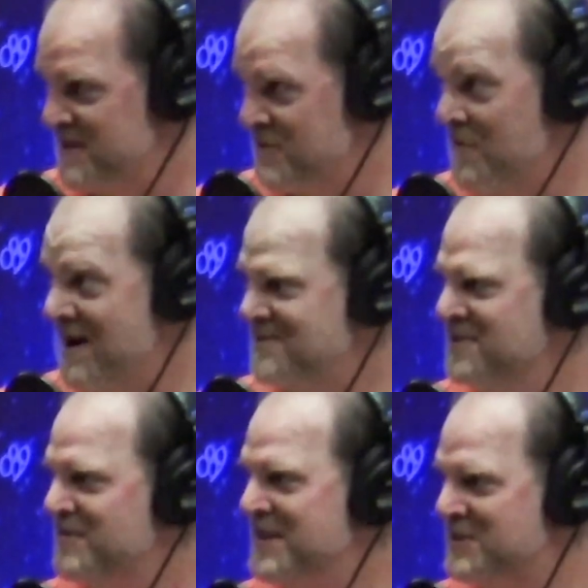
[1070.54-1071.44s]
go back to
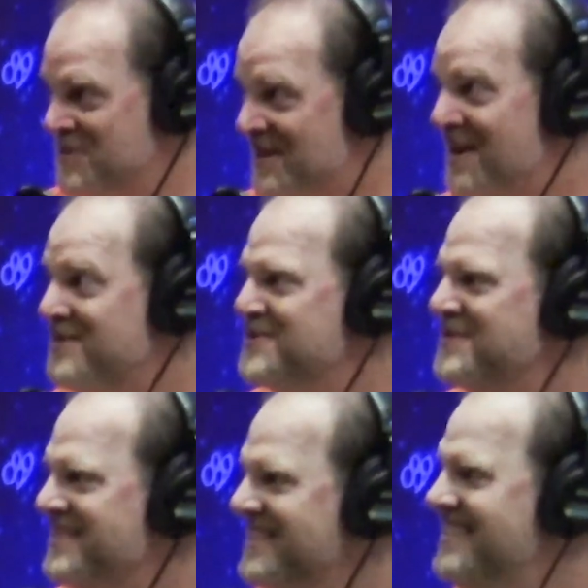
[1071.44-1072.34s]
the Greeks, we're
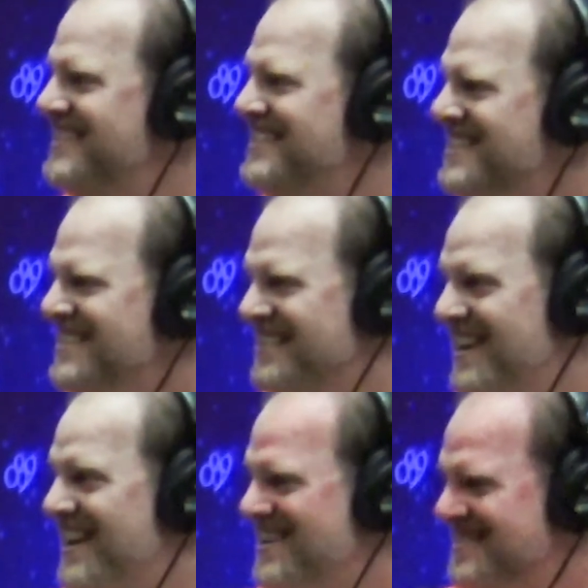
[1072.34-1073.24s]
conjuring the
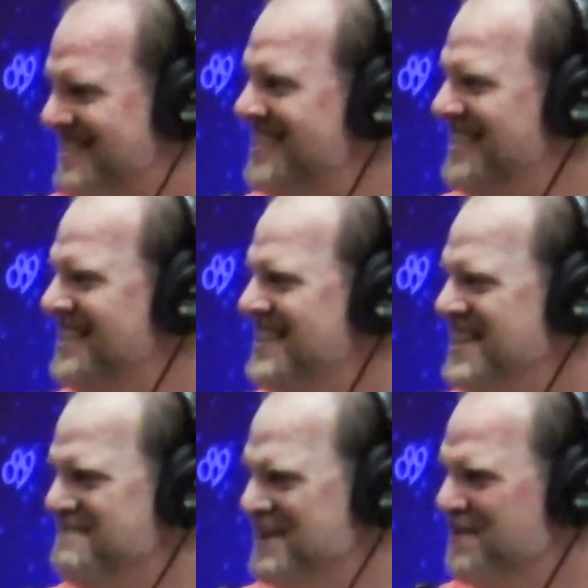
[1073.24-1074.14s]
gods
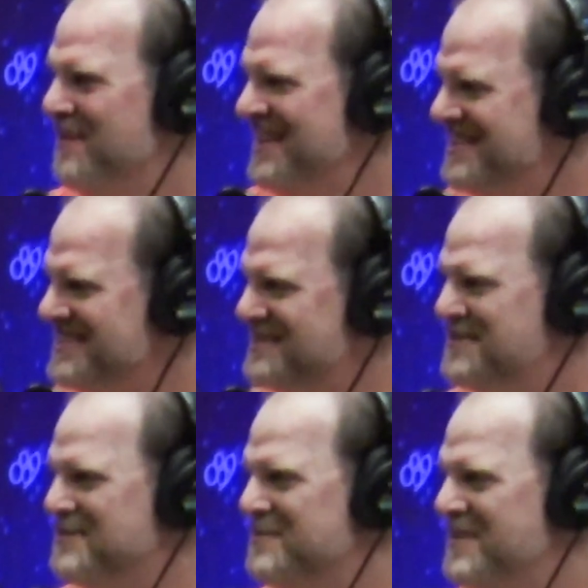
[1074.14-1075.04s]
in many ways
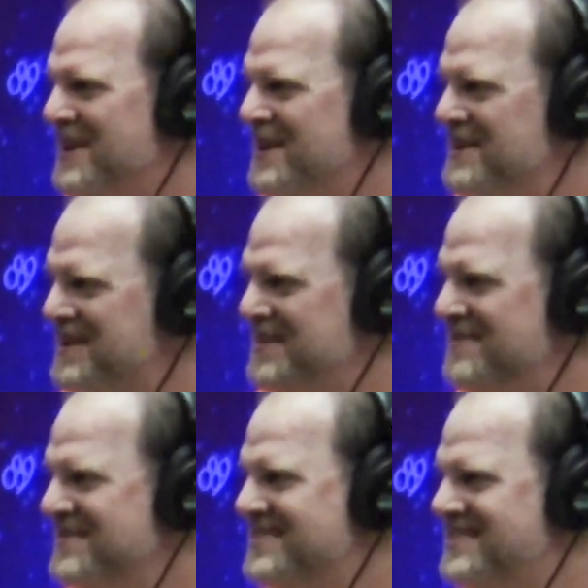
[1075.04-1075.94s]
to
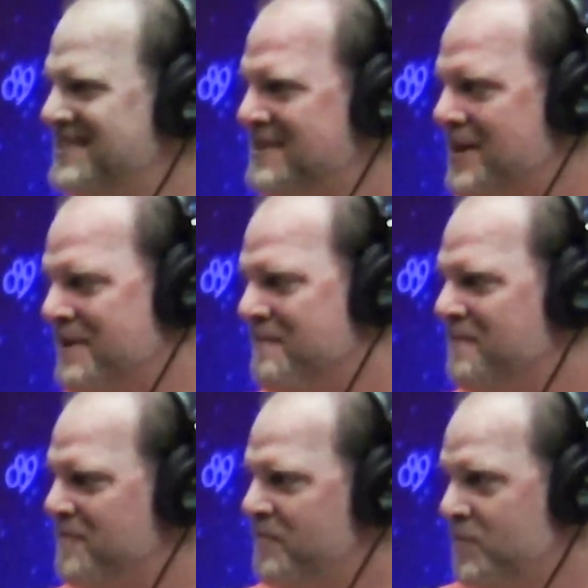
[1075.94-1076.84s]
give us
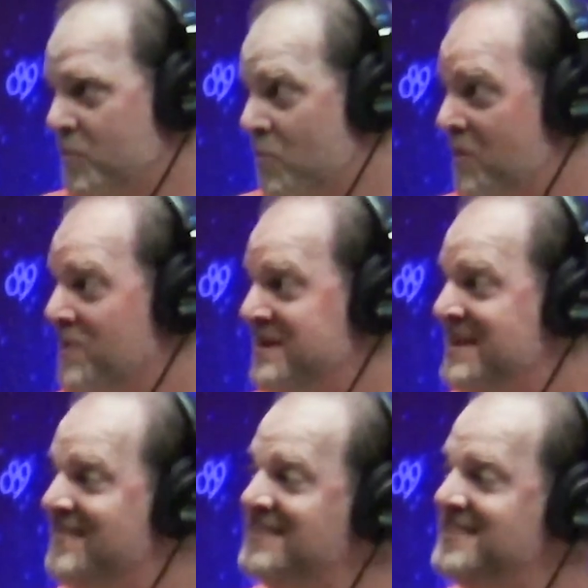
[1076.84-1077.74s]
what we
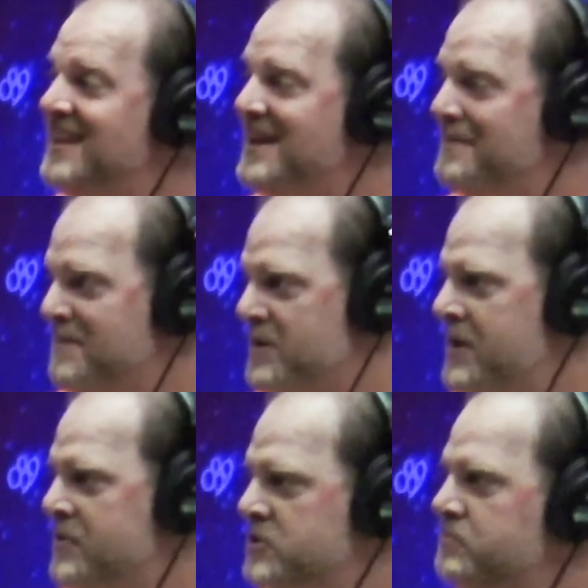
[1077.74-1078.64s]
need at that time,
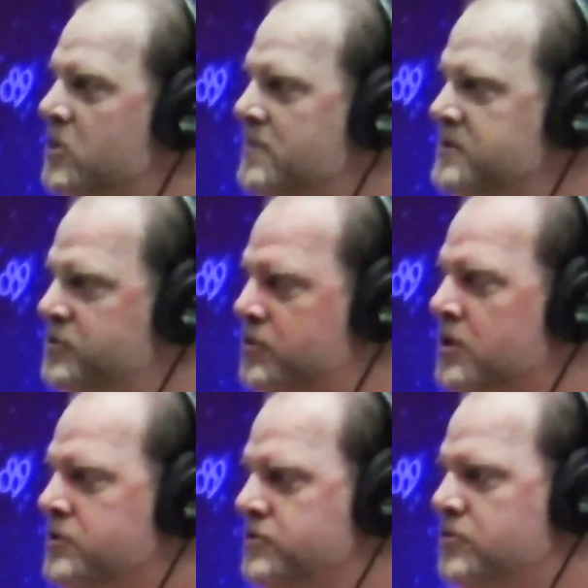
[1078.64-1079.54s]
in those moments,
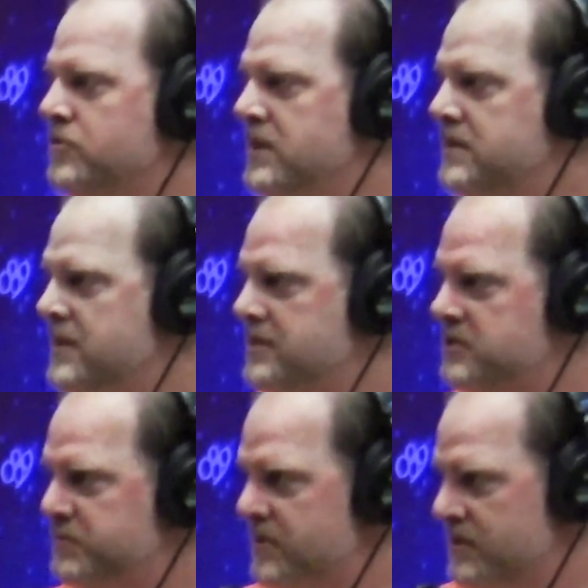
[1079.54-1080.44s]
to create that
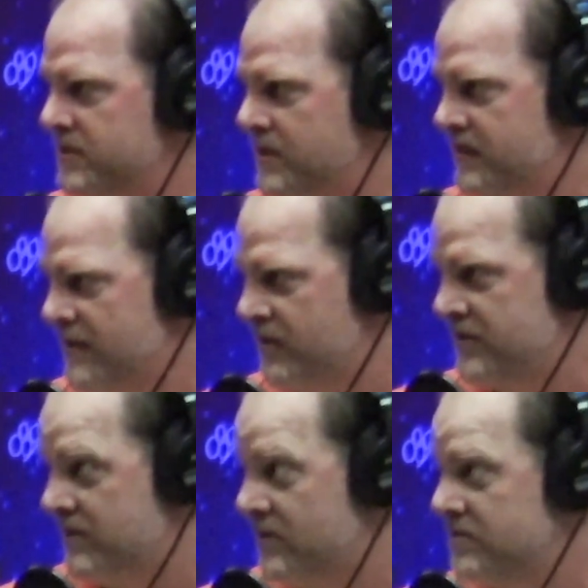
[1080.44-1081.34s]
spirit and that
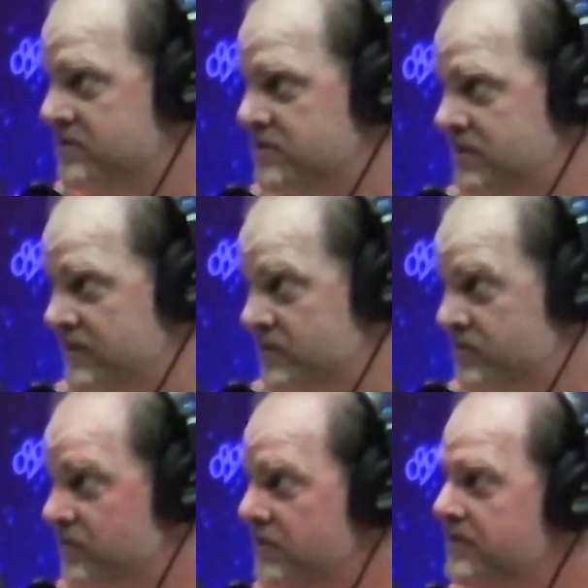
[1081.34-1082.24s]
create that urgency in the
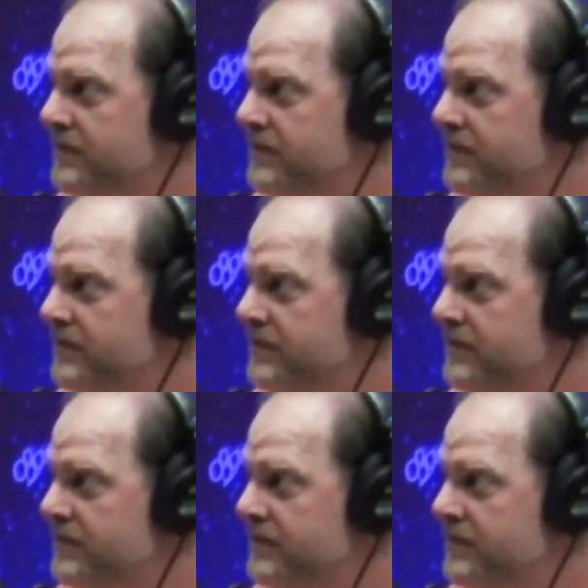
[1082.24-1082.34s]
story.